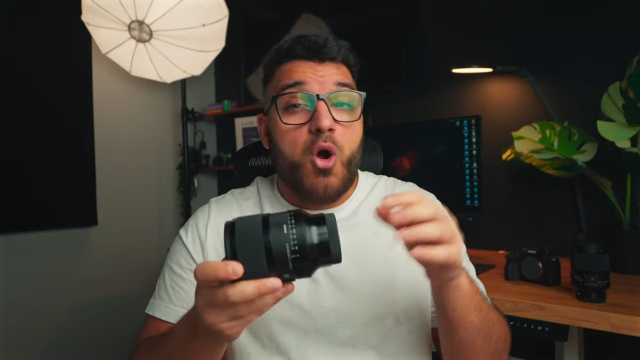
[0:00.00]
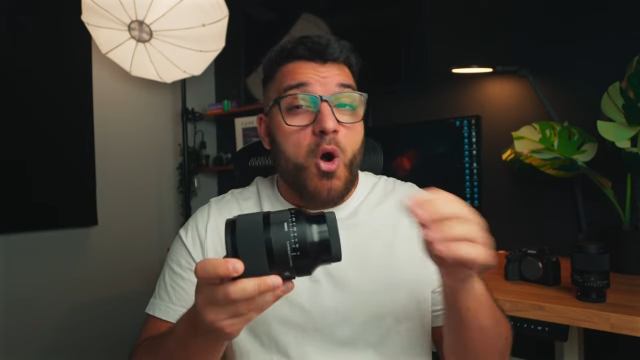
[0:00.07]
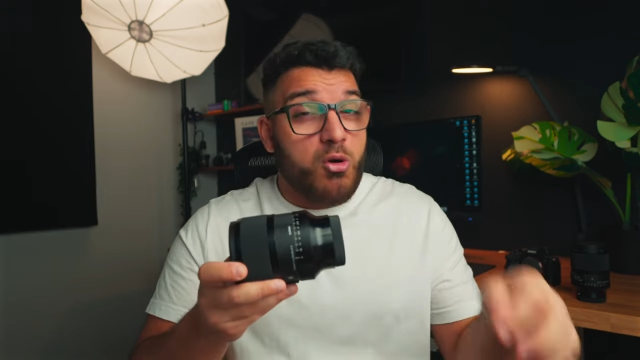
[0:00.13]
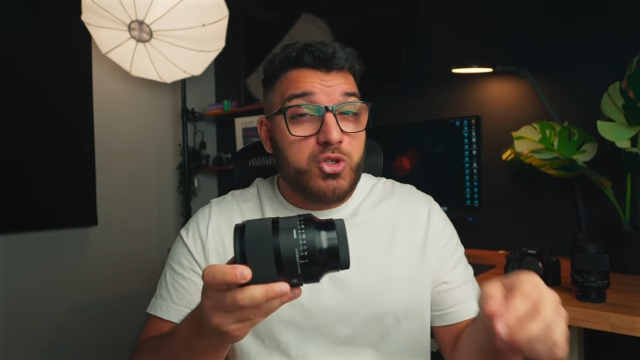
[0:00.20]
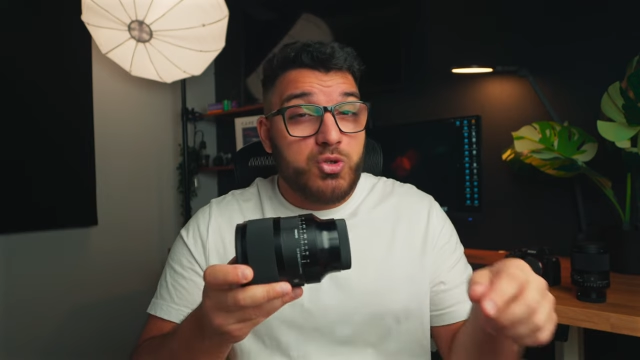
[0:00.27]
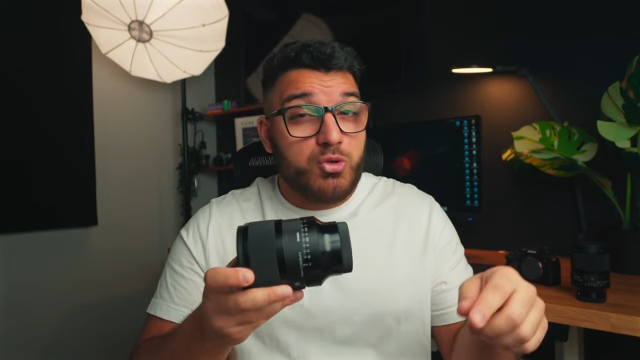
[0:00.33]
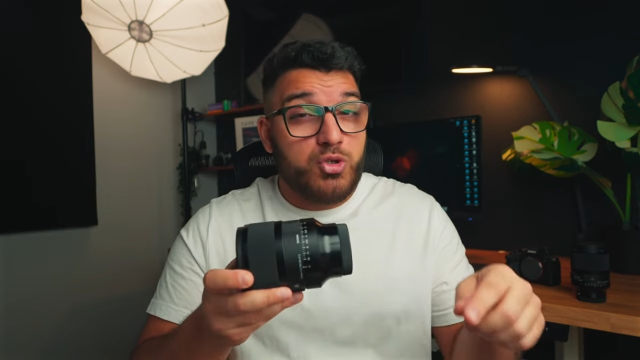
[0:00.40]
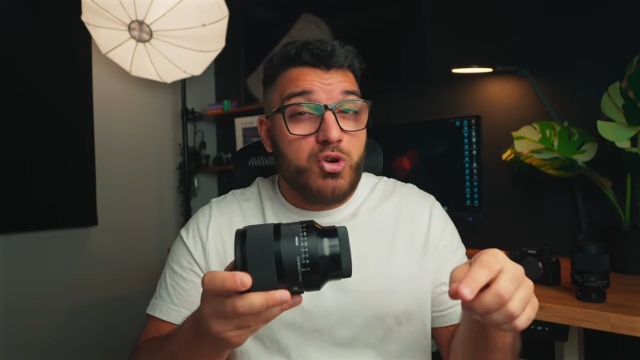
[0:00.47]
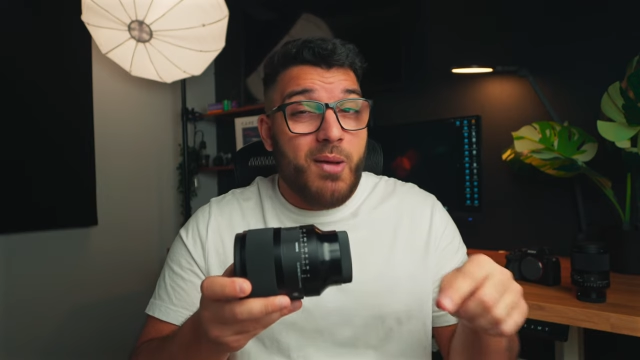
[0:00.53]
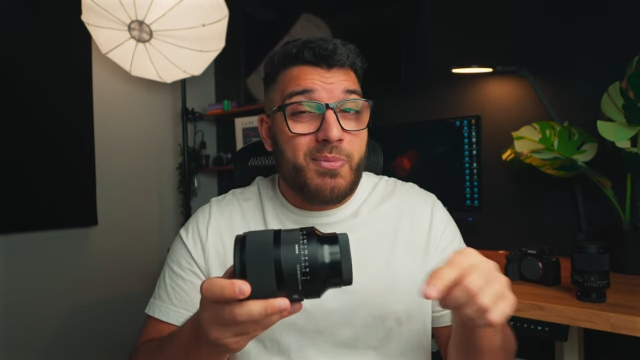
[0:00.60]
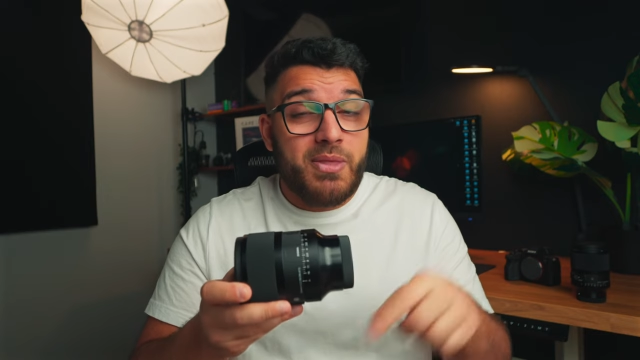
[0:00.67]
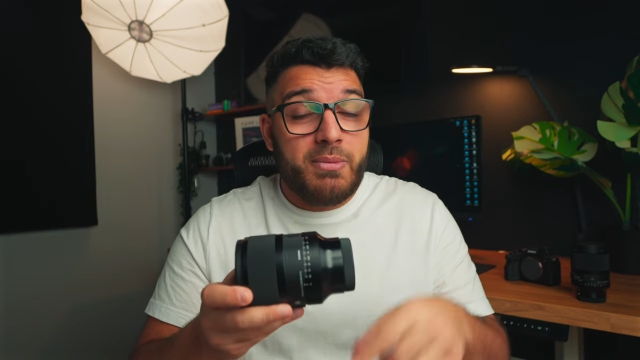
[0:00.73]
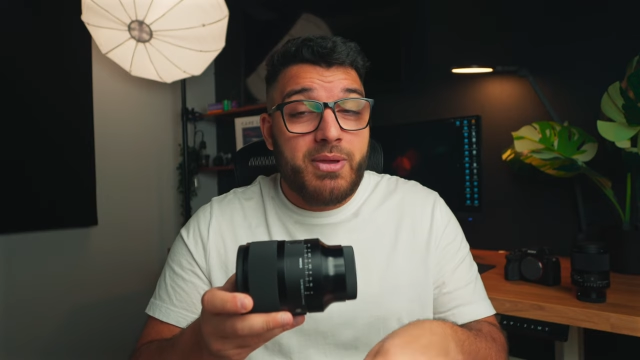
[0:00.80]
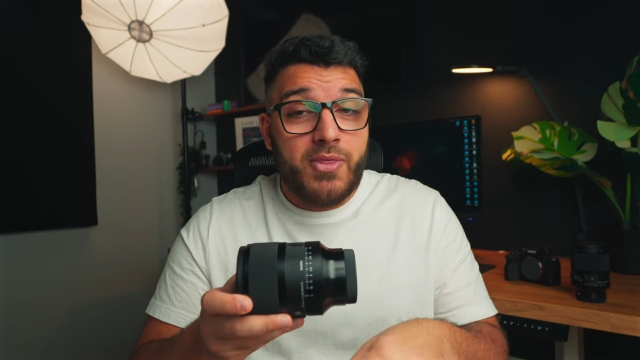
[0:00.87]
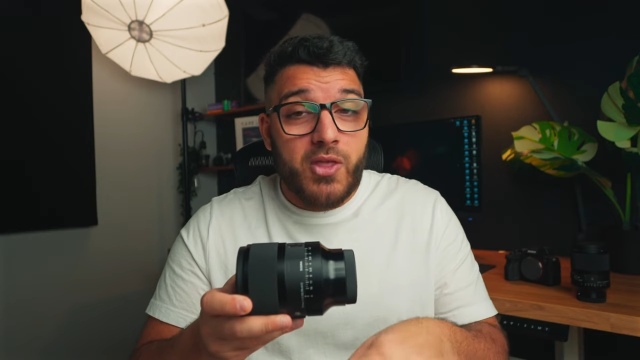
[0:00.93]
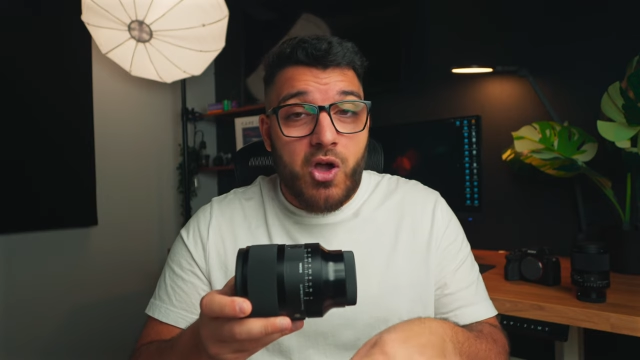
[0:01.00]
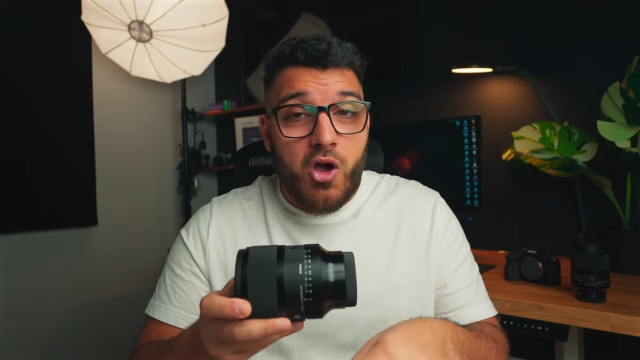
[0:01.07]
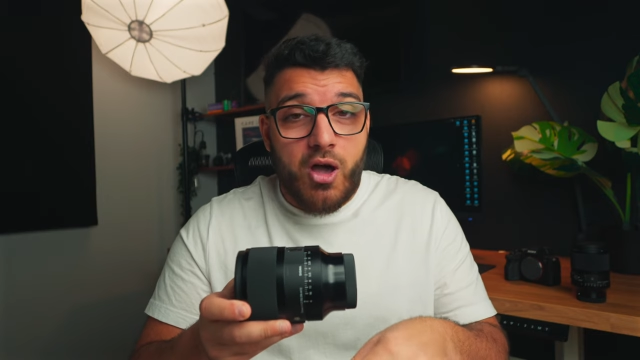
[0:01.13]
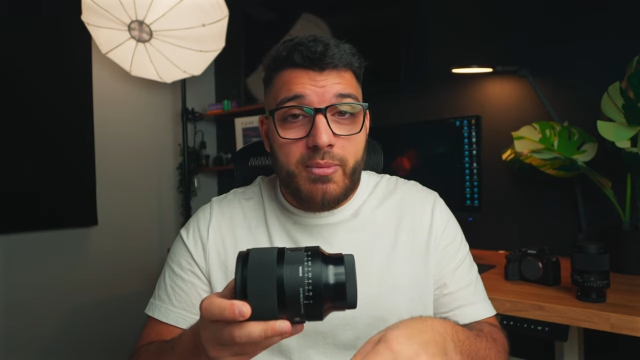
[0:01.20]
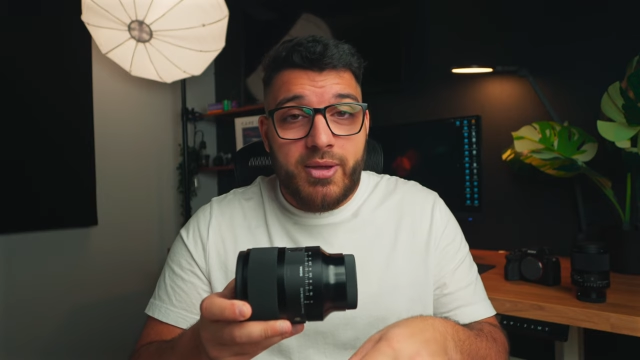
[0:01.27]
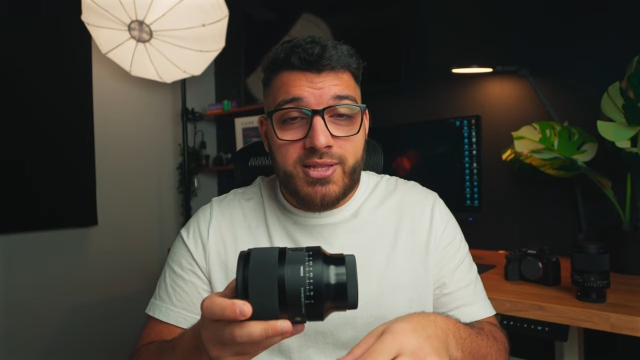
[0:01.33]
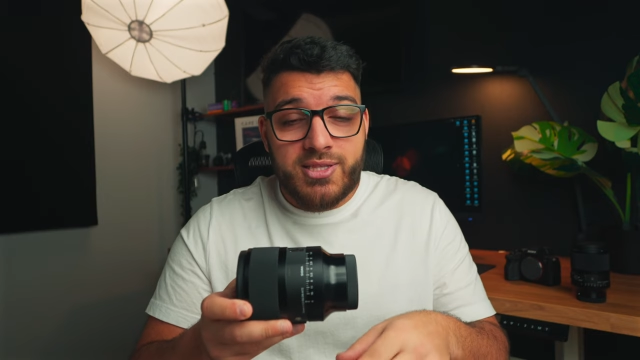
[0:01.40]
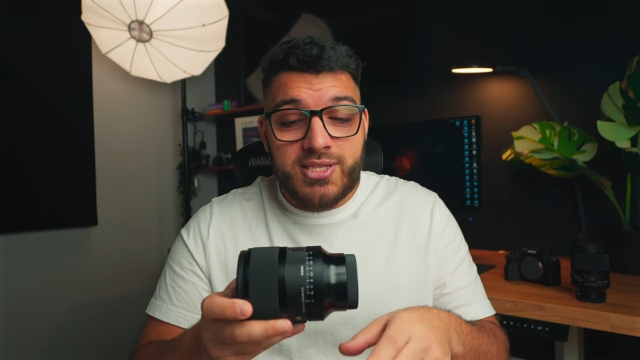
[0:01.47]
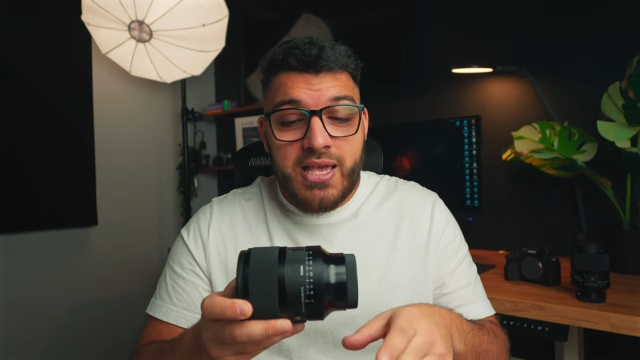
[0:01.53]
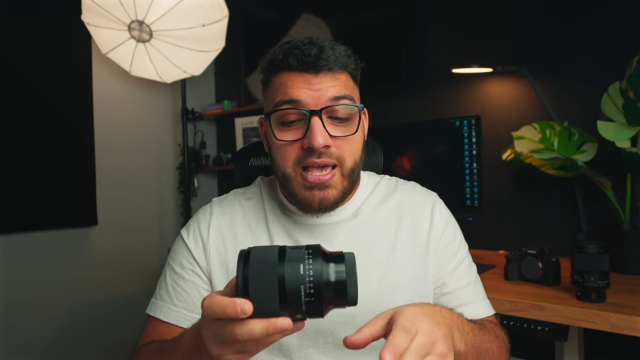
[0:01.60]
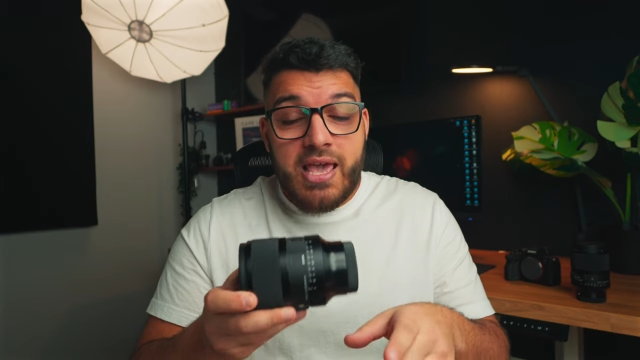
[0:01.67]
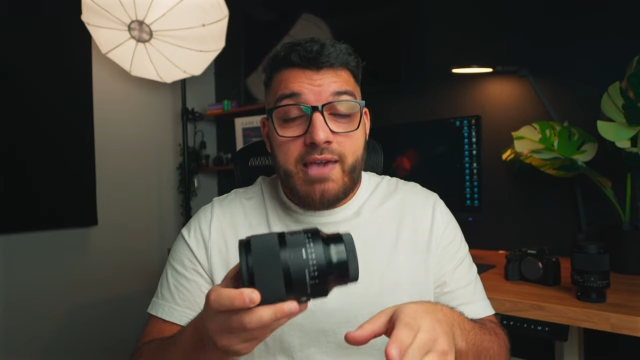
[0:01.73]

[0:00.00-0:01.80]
also drop them in the comments.